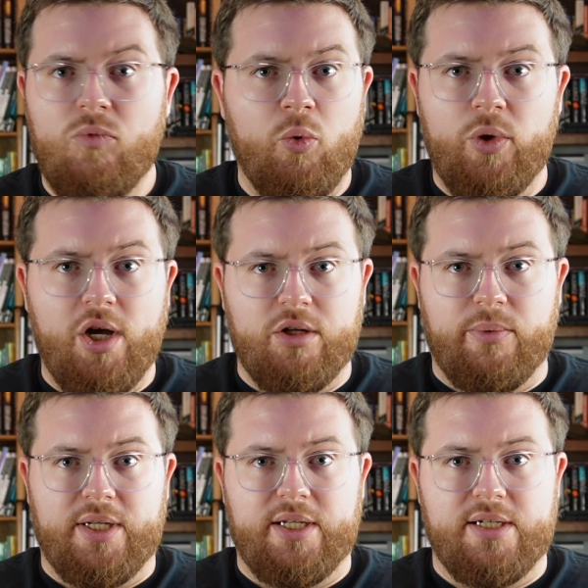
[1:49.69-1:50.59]
We all know
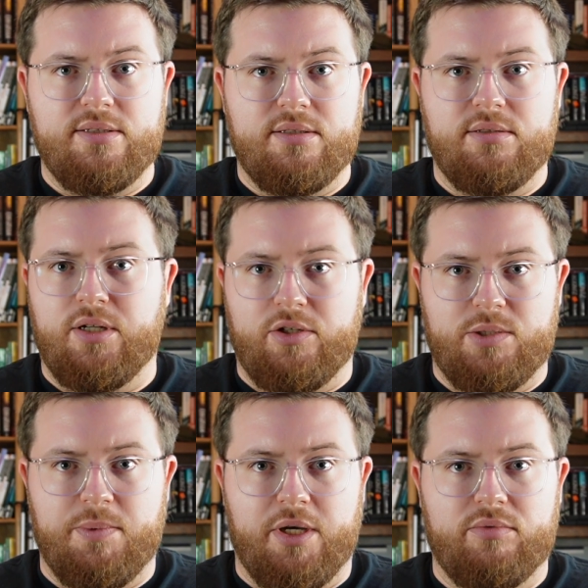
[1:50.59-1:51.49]
what it is. Don't
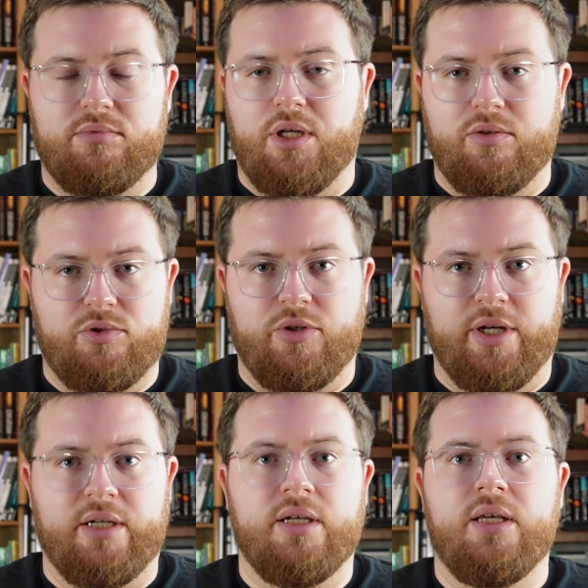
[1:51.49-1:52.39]
smoke, don't
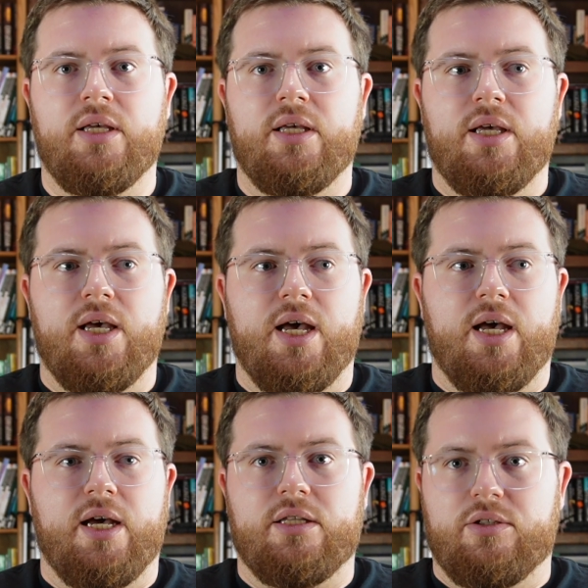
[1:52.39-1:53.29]
drink,
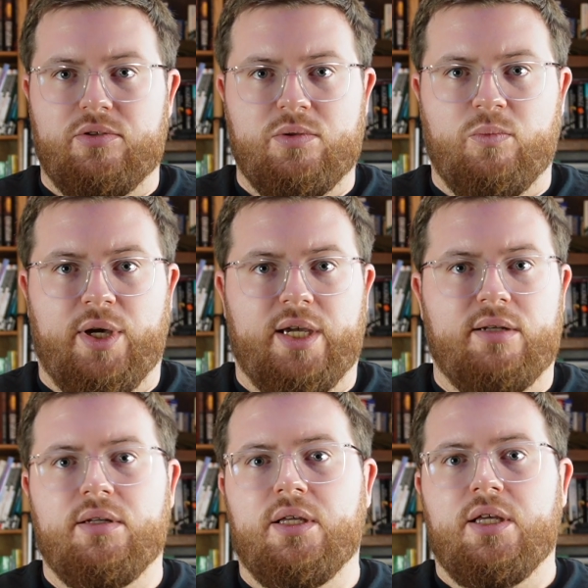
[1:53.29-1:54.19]
lose some
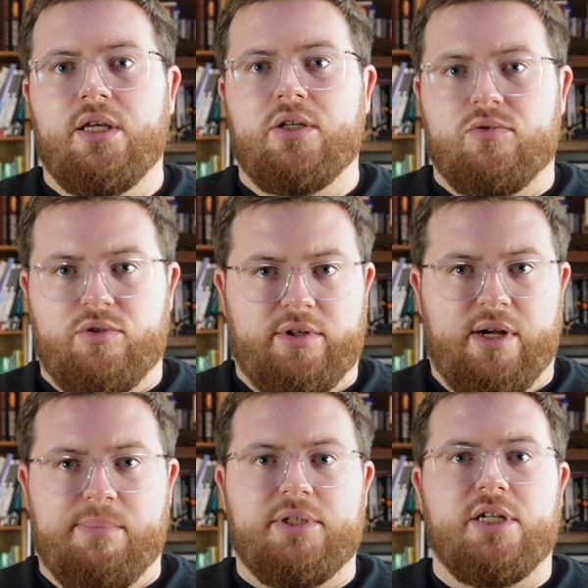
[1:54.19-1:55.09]
weight, control your
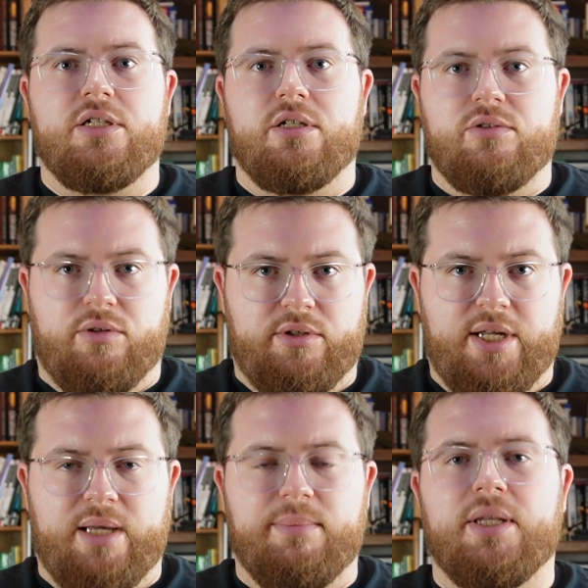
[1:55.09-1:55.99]
hypertension, control your
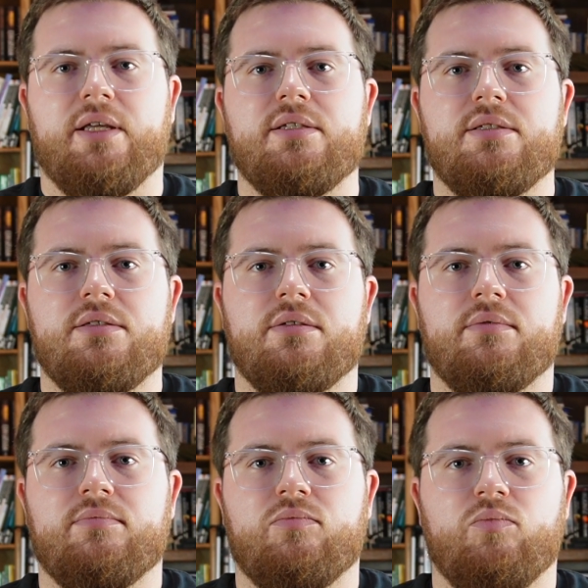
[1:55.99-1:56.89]
diabetes.
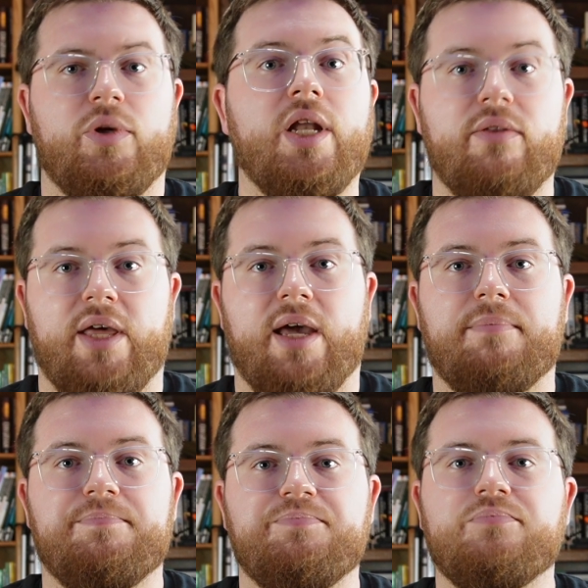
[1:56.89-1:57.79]
We know that.
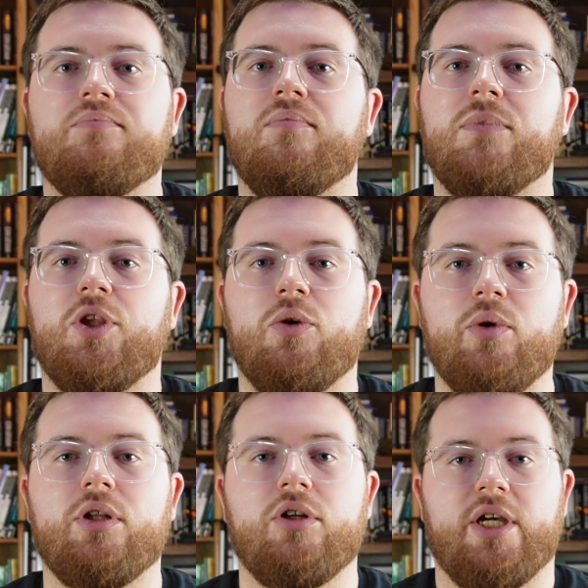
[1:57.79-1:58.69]
You
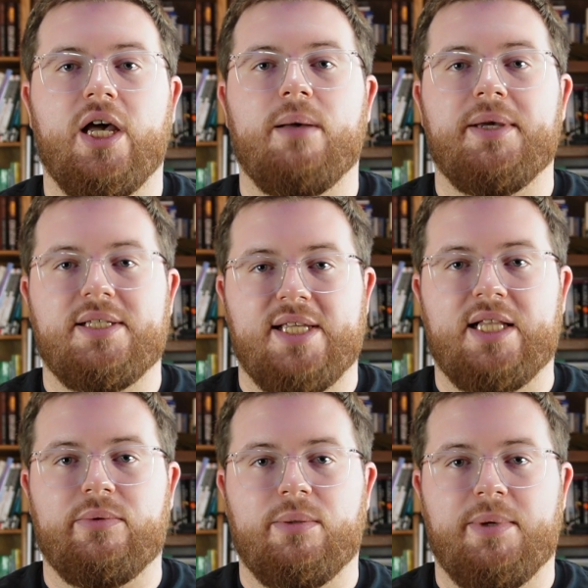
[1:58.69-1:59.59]
can look up
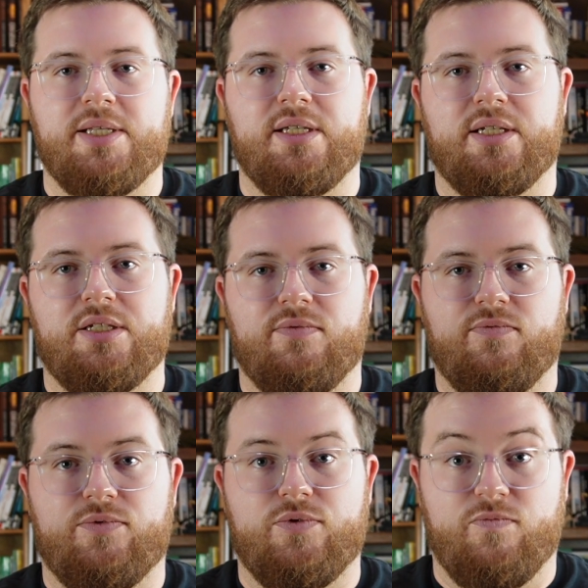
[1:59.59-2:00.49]
exactly what the best thing
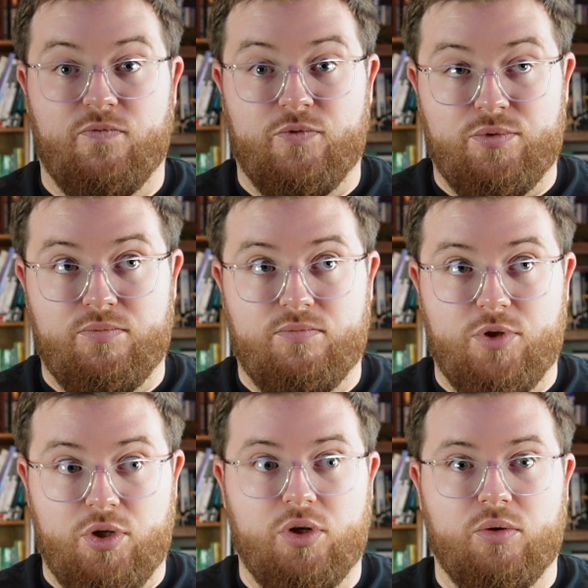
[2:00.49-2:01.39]

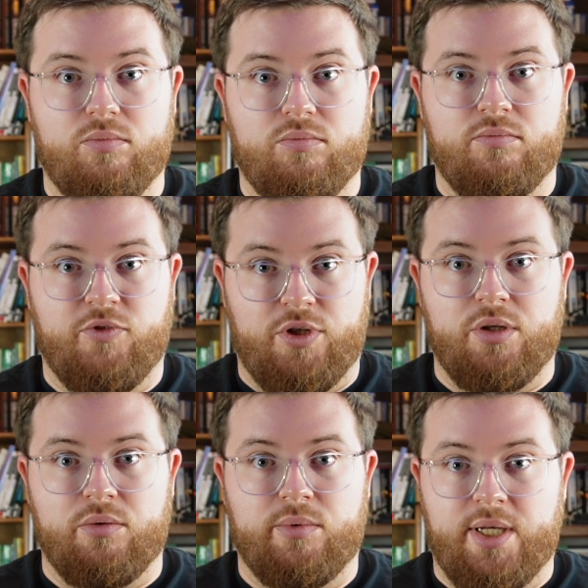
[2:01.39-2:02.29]
to do for
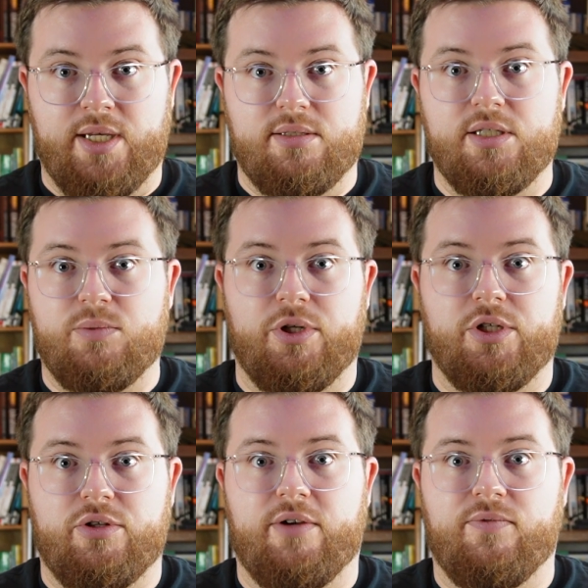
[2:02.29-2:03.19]
you is. It's
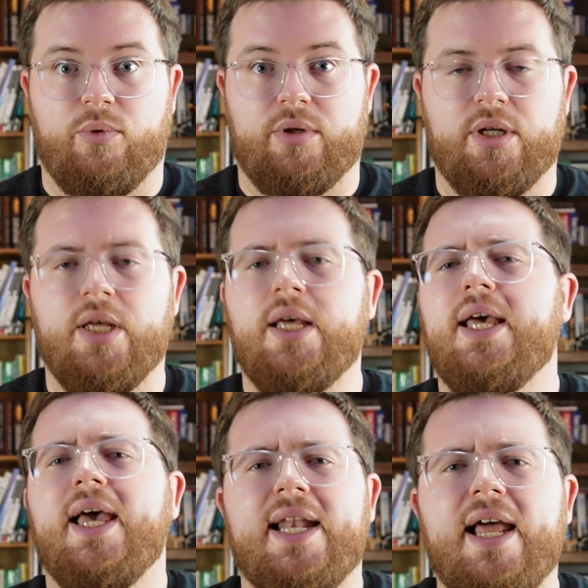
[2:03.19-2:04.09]
straightforward.
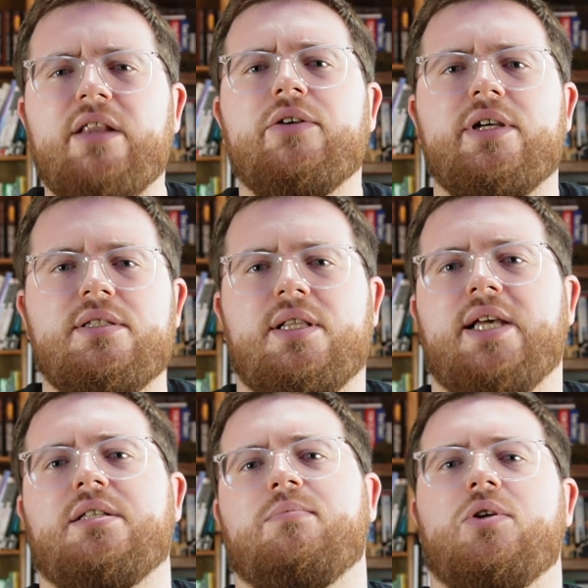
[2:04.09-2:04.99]
Now, there is
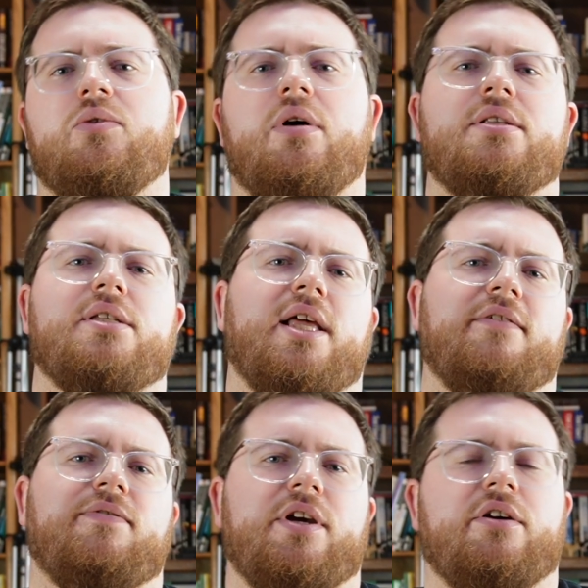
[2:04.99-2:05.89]
like some nuance in
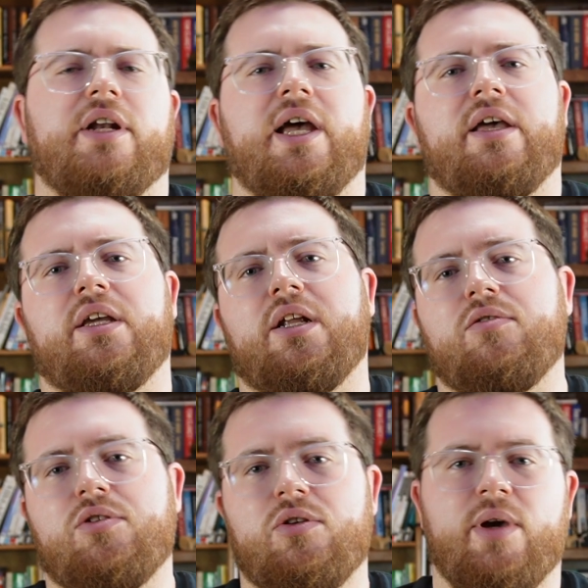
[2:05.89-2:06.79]
like figuring out,
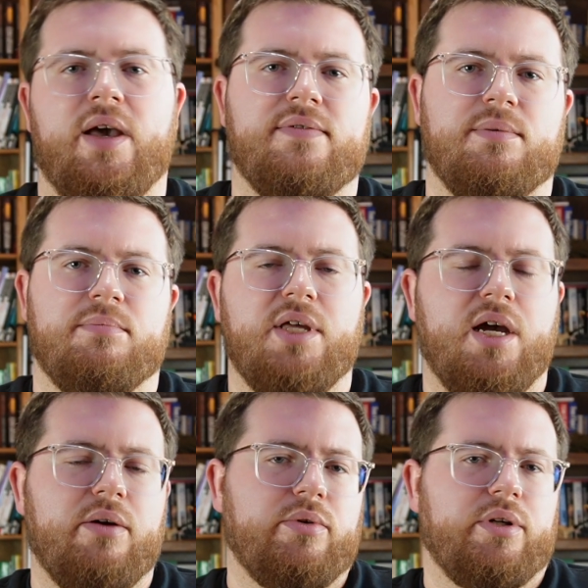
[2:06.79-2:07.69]
do you have some
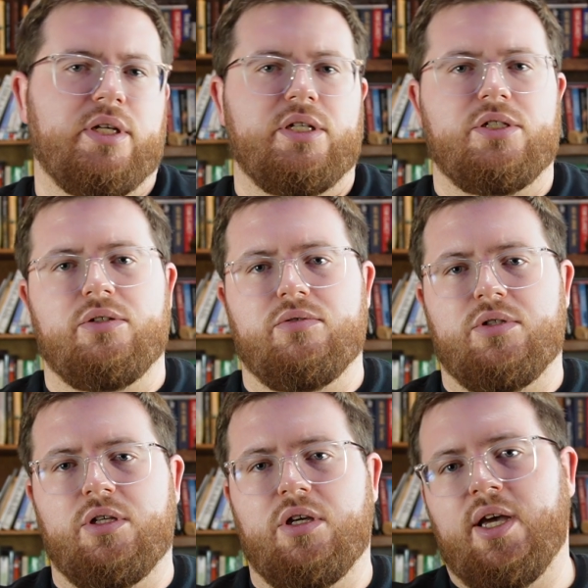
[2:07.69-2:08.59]
thyroid issues?
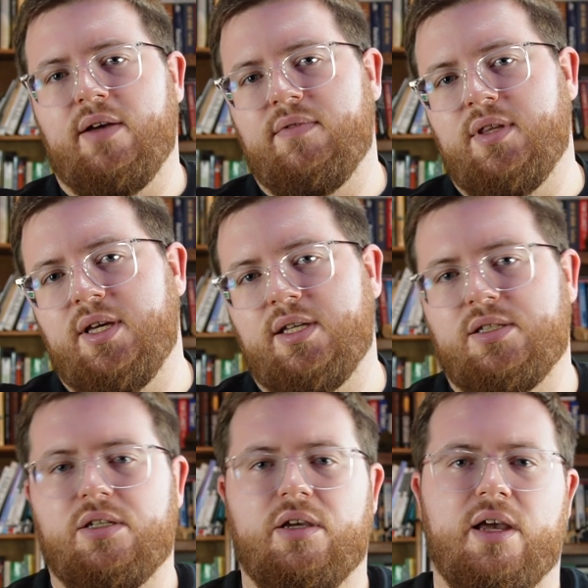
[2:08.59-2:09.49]
Do you have this?
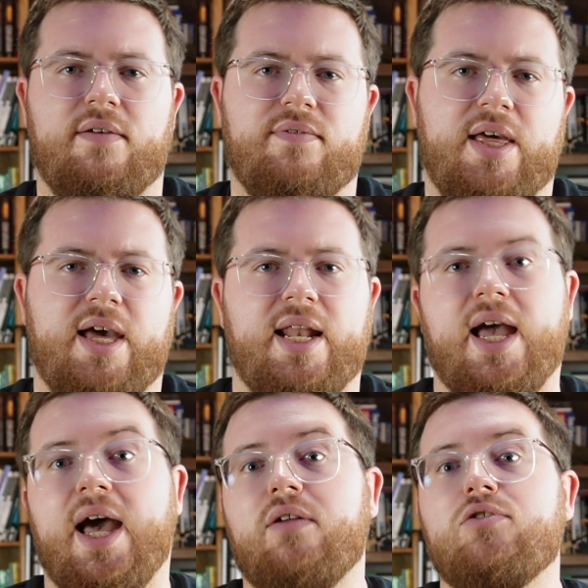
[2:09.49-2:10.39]
Do you have that?
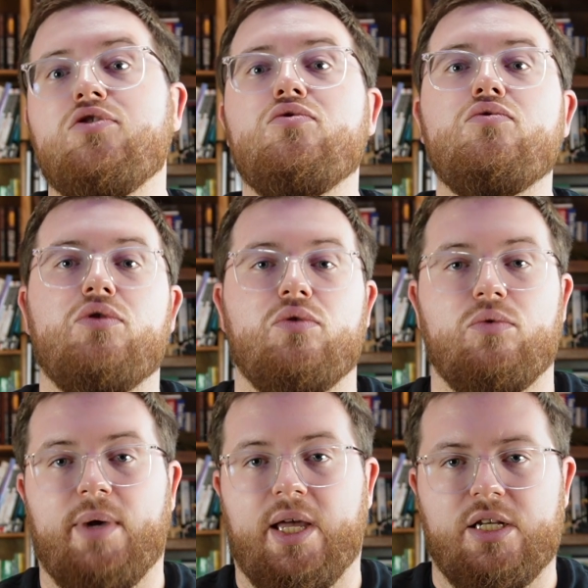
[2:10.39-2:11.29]
How do you
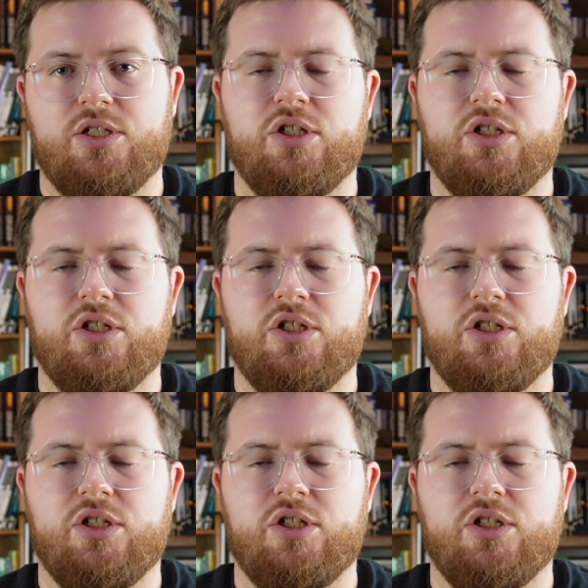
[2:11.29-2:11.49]
manage?